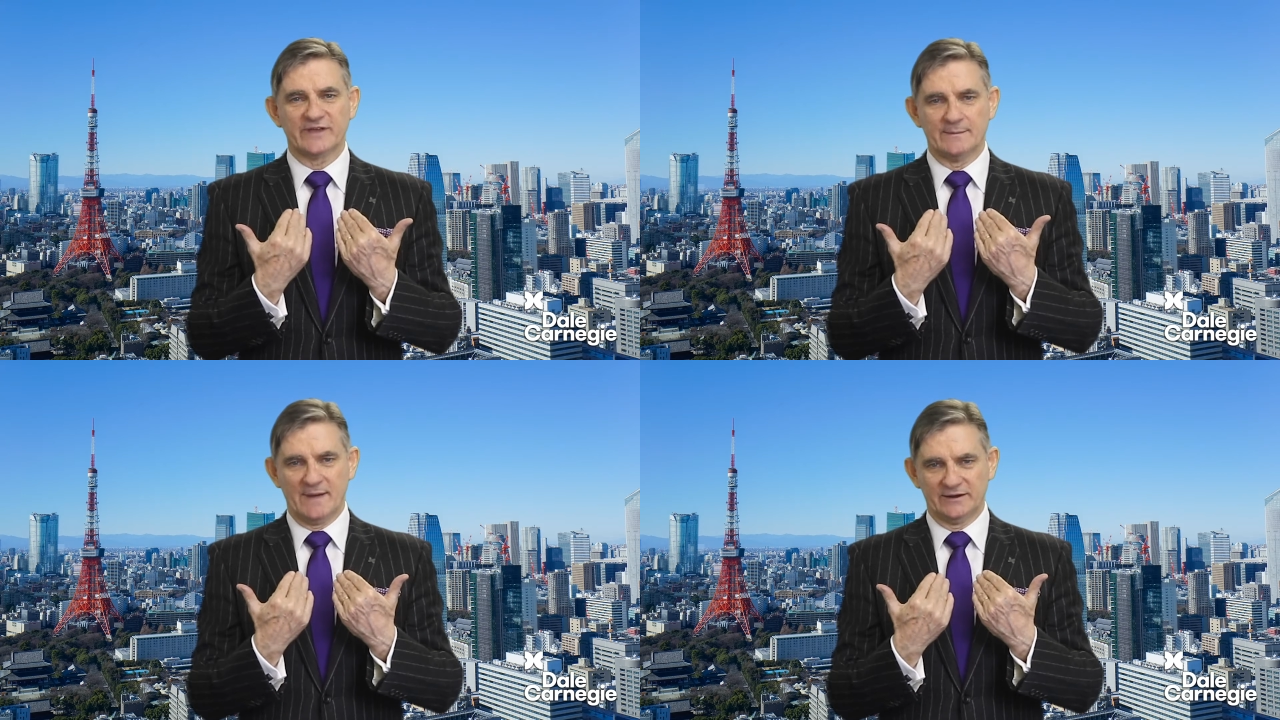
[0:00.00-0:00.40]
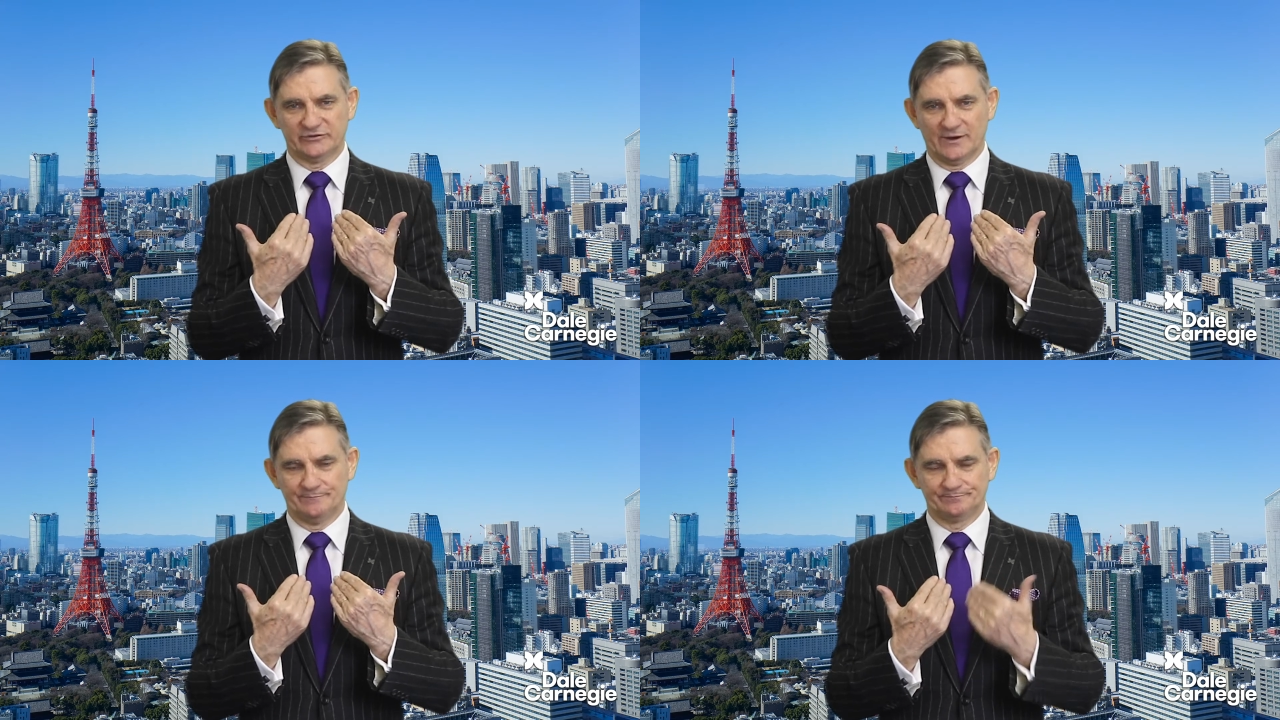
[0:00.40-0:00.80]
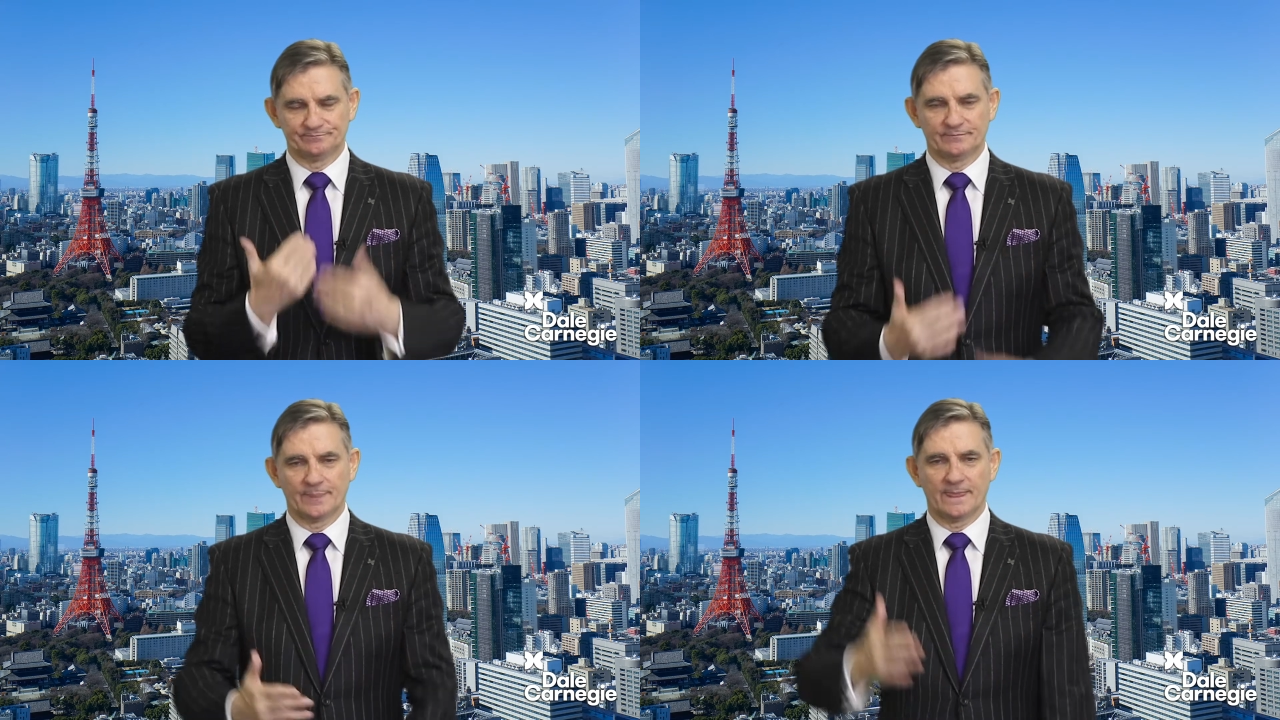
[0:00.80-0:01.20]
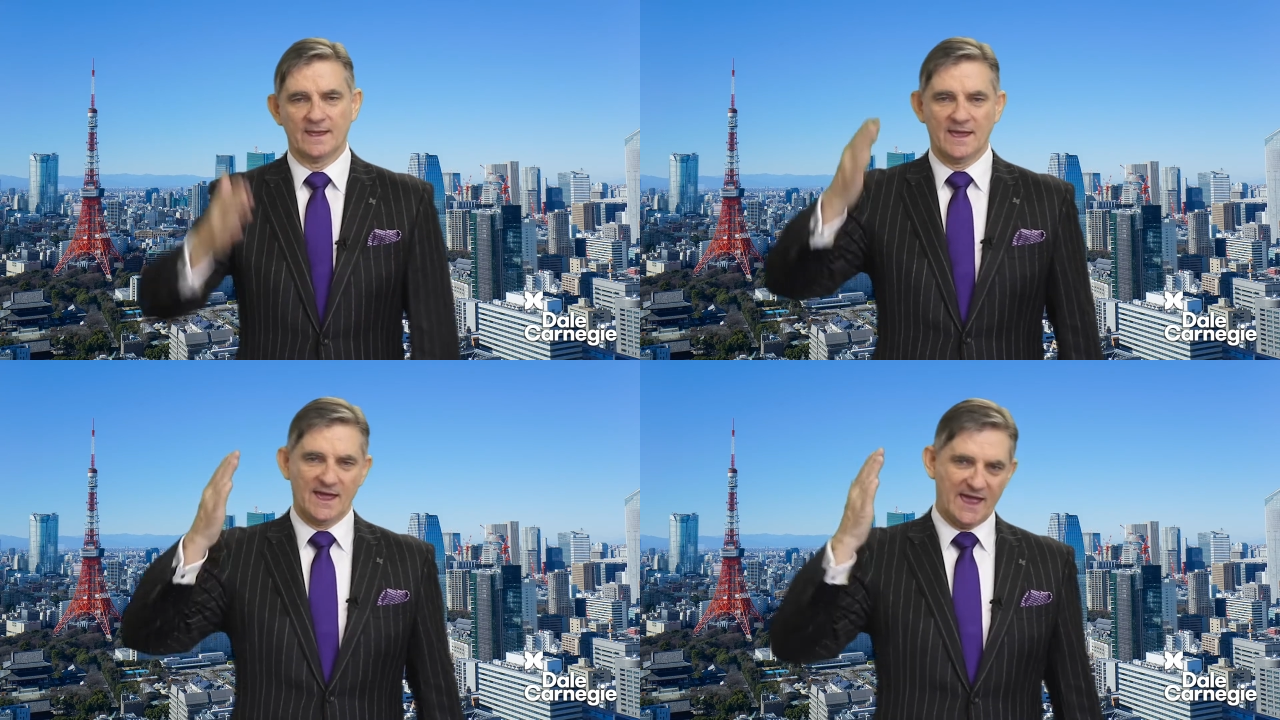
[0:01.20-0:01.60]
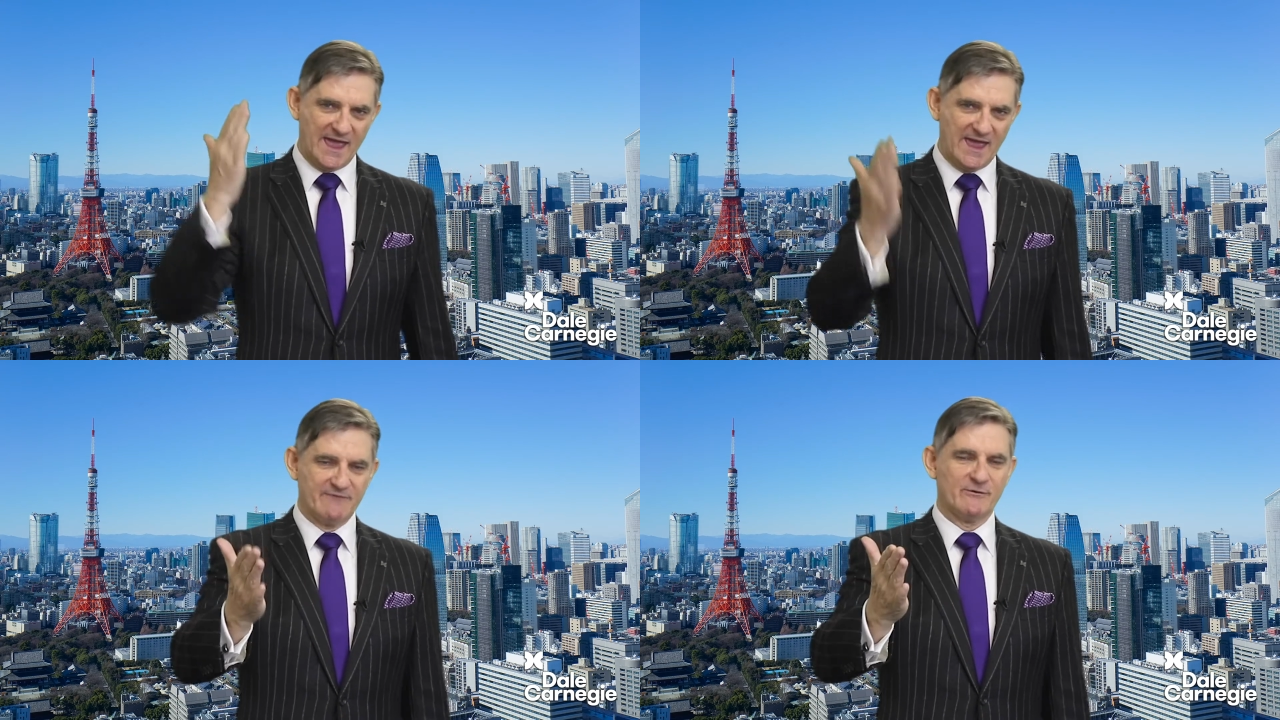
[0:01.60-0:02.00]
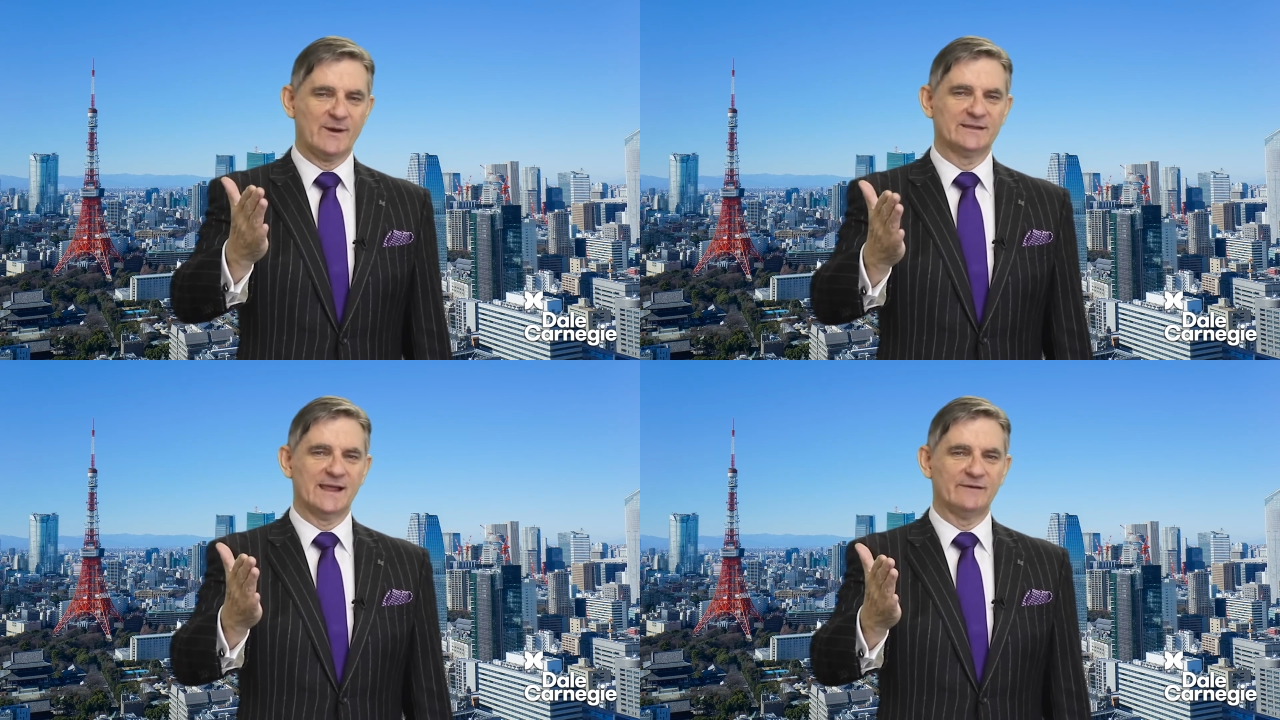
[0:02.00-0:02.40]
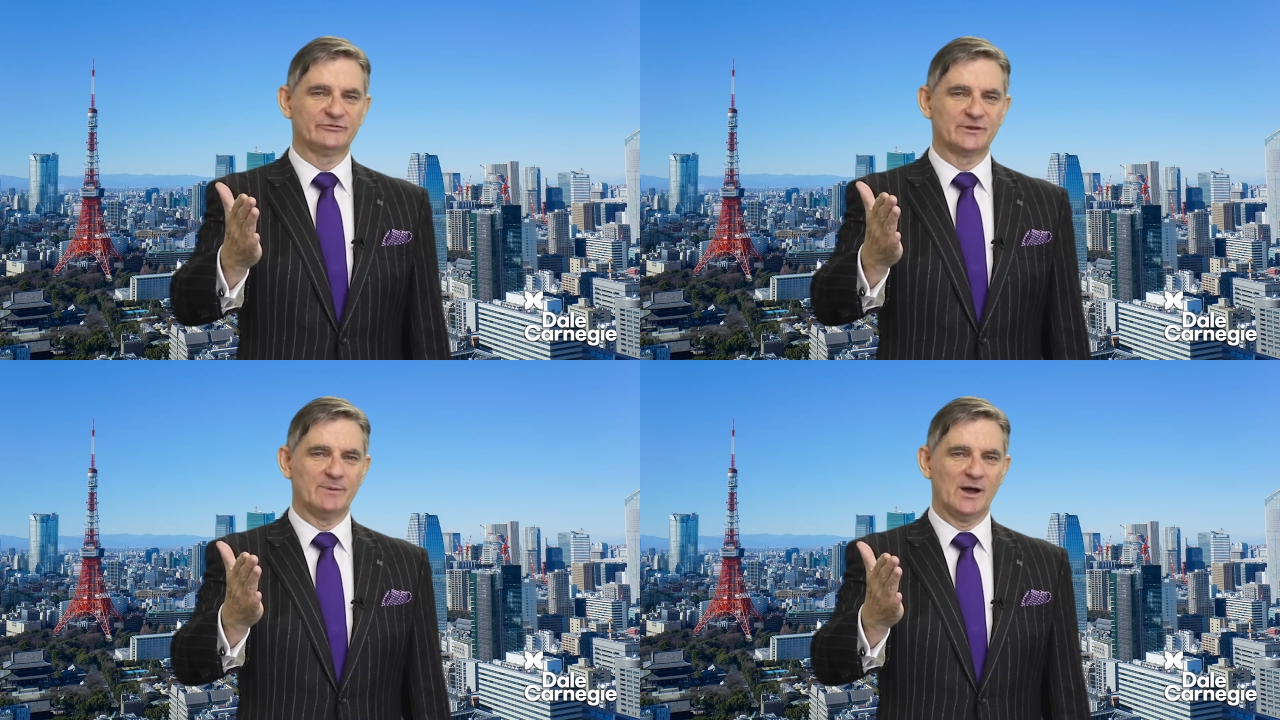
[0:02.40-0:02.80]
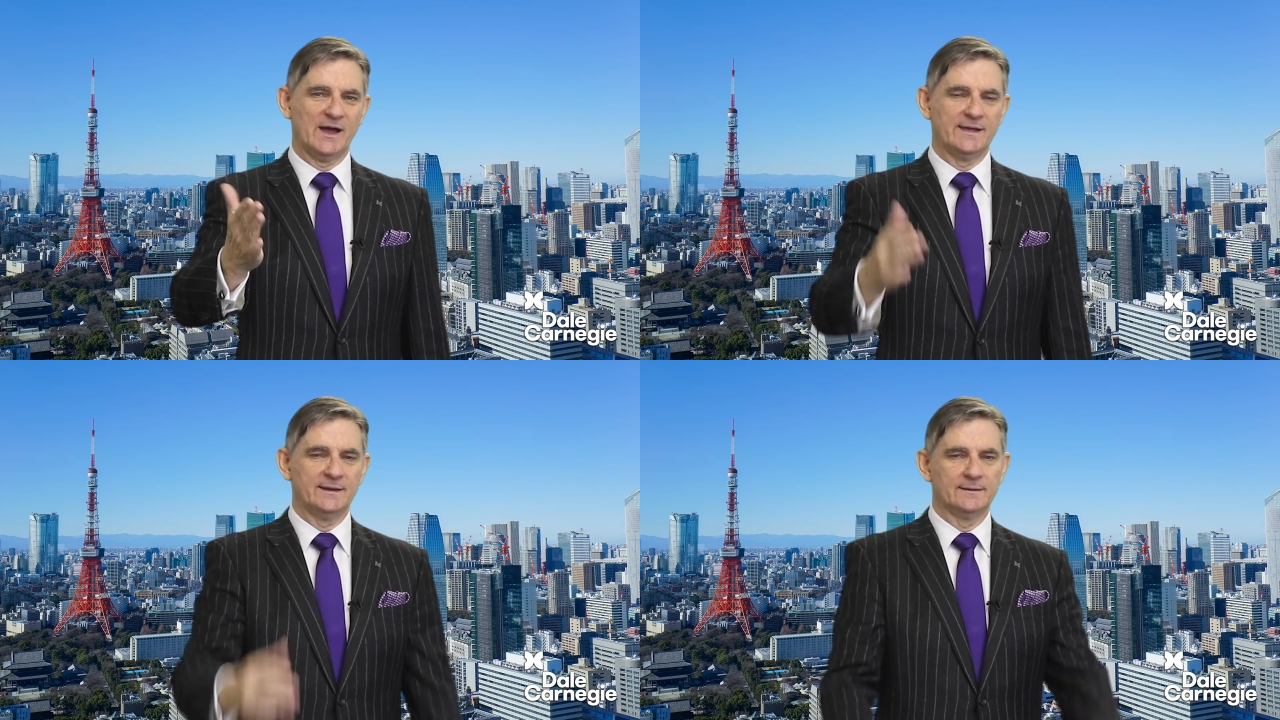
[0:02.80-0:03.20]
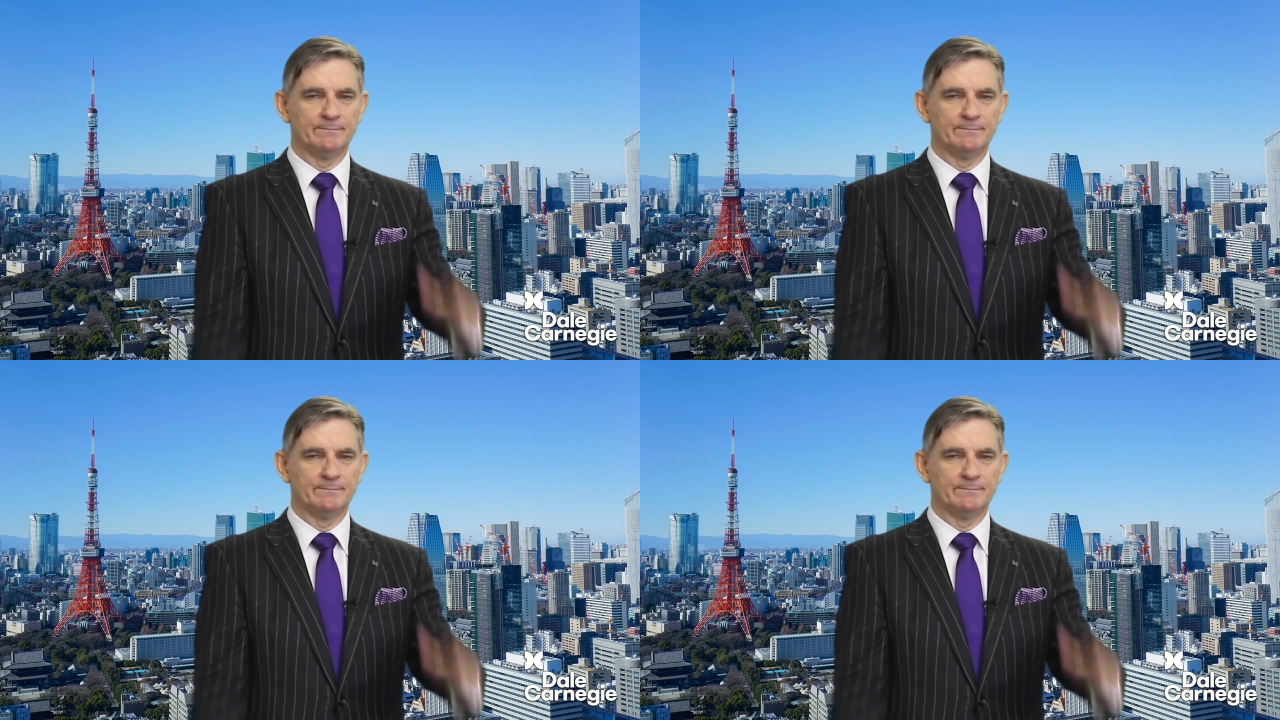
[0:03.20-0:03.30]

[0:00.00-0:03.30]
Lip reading: our mantra? Everyone loves to buy,